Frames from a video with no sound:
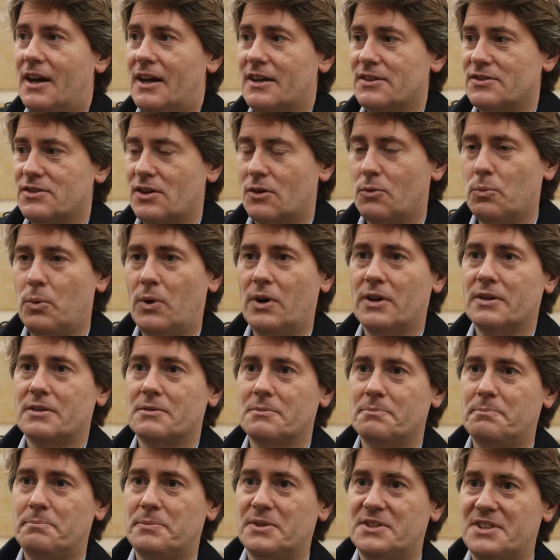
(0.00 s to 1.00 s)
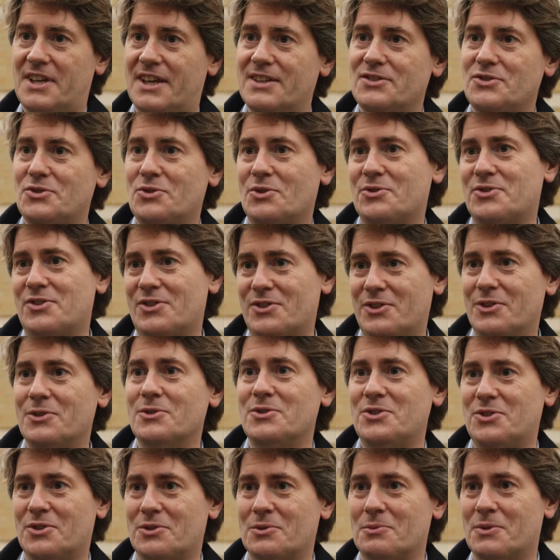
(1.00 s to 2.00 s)
And so one potential
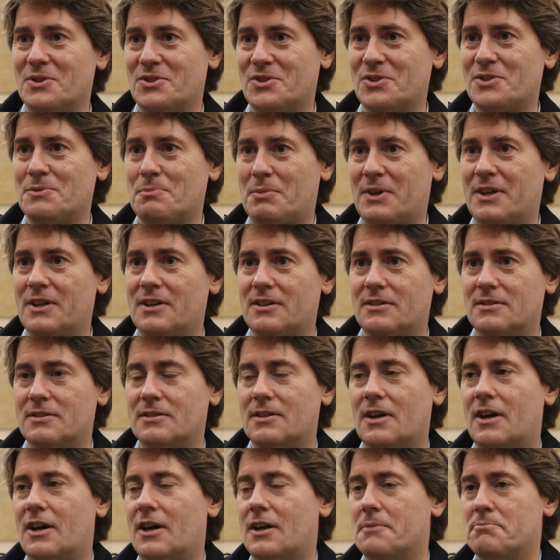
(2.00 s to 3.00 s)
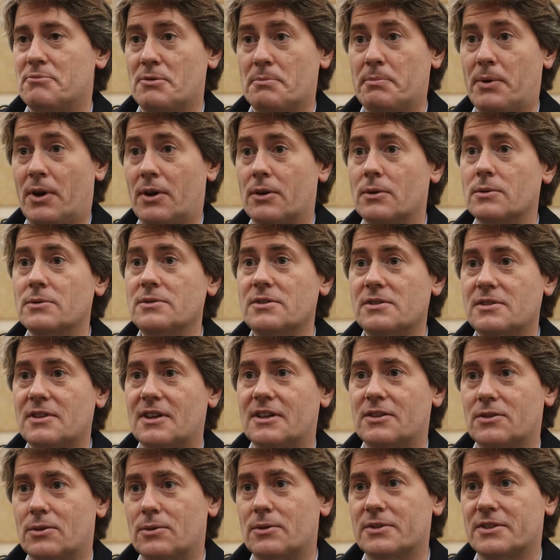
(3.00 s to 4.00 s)
solution which has been
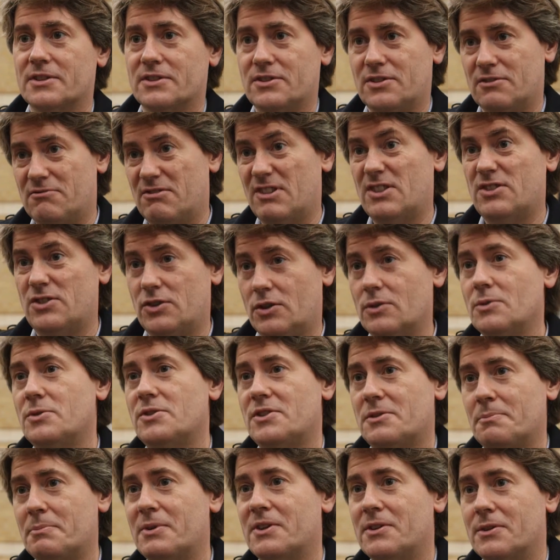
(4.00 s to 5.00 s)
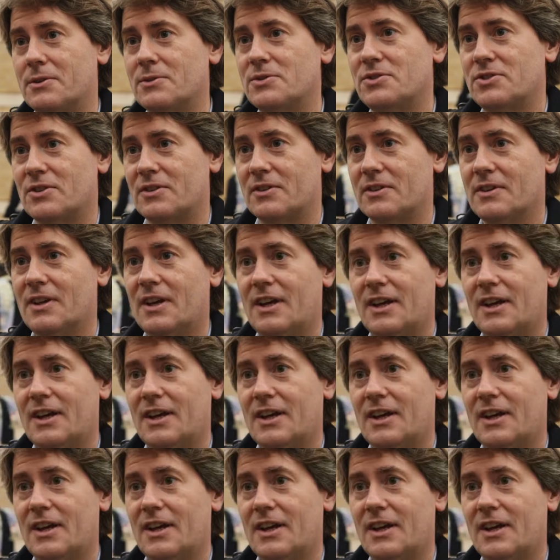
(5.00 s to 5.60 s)
proposed in order to reduce pollution